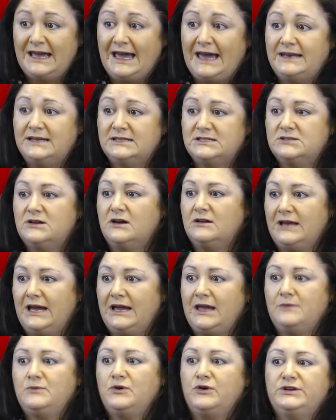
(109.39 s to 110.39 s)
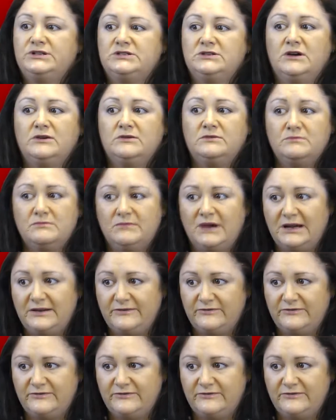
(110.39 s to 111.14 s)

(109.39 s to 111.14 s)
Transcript: And it's not like I'm going to go and mine